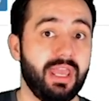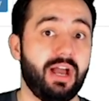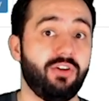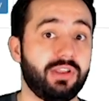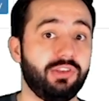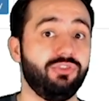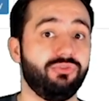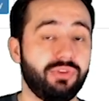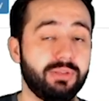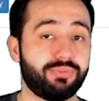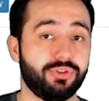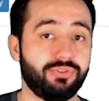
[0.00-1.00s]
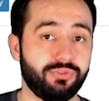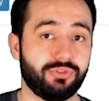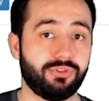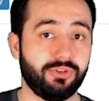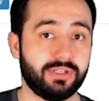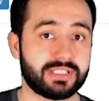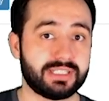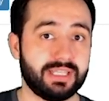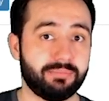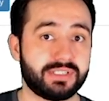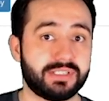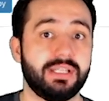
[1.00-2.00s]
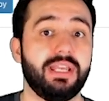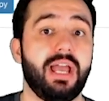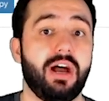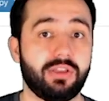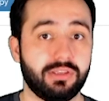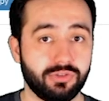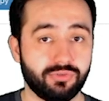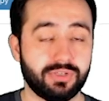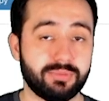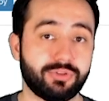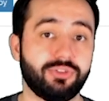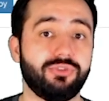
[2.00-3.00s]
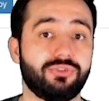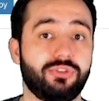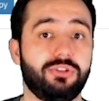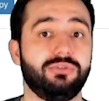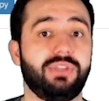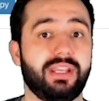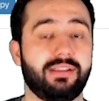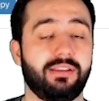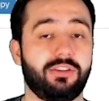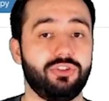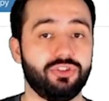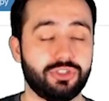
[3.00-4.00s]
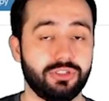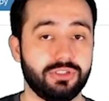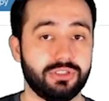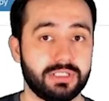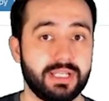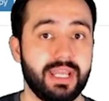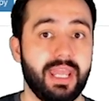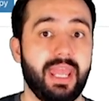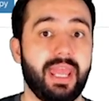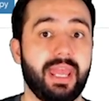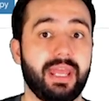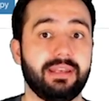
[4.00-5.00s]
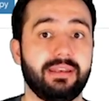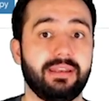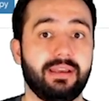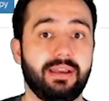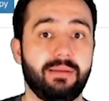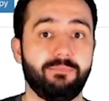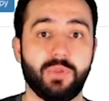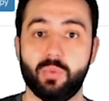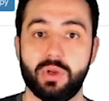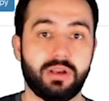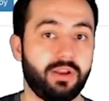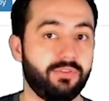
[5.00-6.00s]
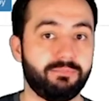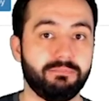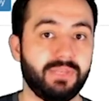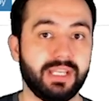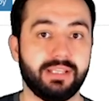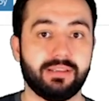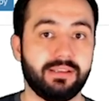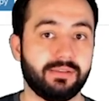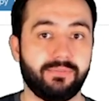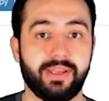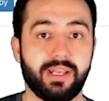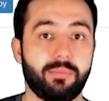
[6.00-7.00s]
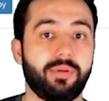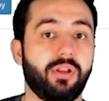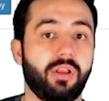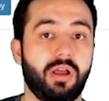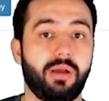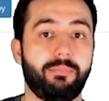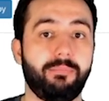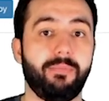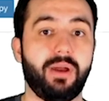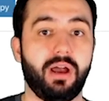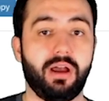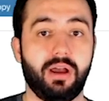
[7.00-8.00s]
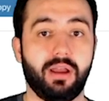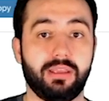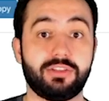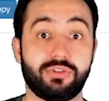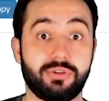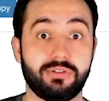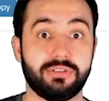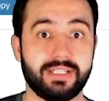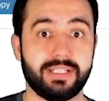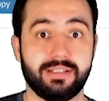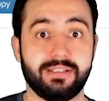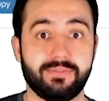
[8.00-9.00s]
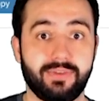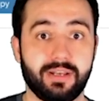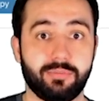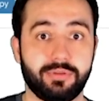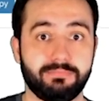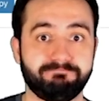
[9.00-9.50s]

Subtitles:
How can you reproduce certain steps? How can you reproduce all the executions? And what kind of data is available, historical data is available.